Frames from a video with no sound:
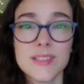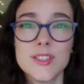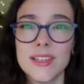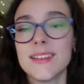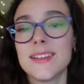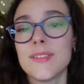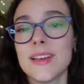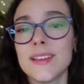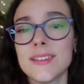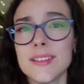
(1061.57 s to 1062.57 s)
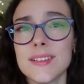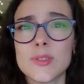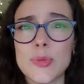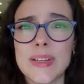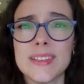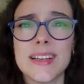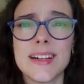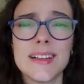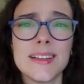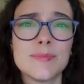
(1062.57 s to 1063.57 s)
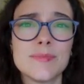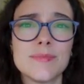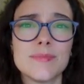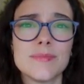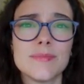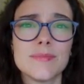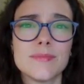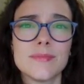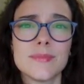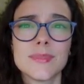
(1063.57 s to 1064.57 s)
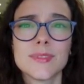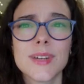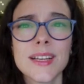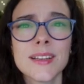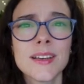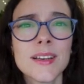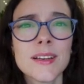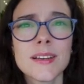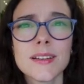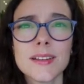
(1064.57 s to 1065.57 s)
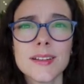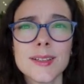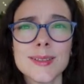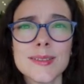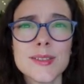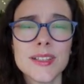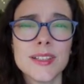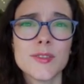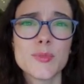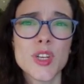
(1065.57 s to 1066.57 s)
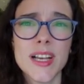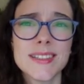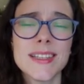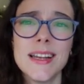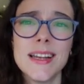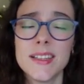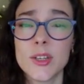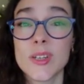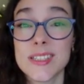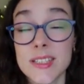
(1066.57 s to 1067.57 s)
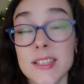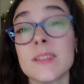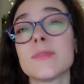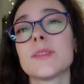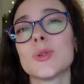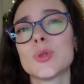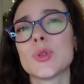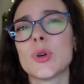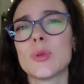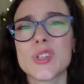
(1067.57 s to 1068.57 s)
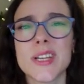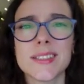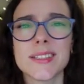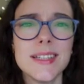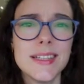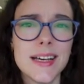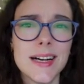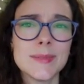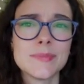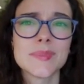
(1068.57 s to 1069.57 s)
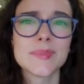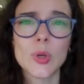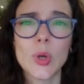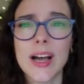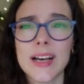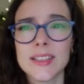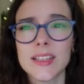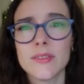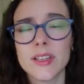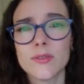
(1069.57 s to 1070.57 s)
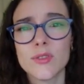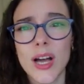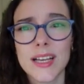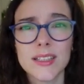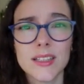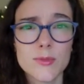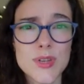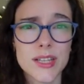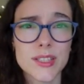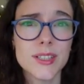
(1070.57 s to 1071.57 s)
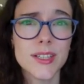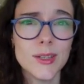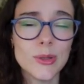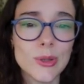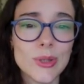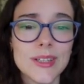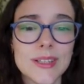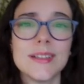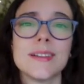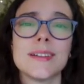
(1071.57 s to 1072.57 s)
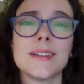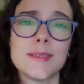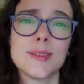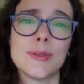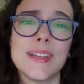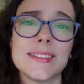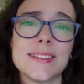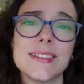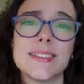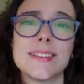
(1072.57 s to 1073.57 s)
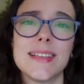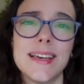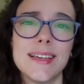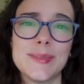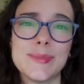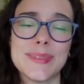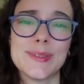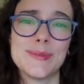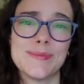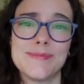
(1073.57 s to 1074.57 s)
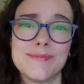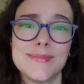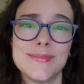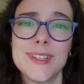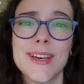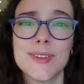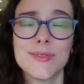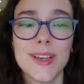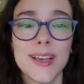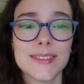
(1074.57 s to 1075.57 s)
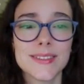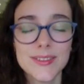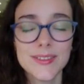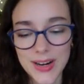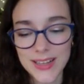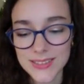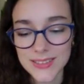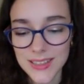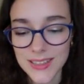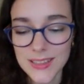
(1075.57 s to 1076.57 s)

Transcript: Genitive and instrumental, right? Genitive przyjaciele and accusative also przyjaciela, locative and vocative przyjacielu, so that's the same. So not everything is different.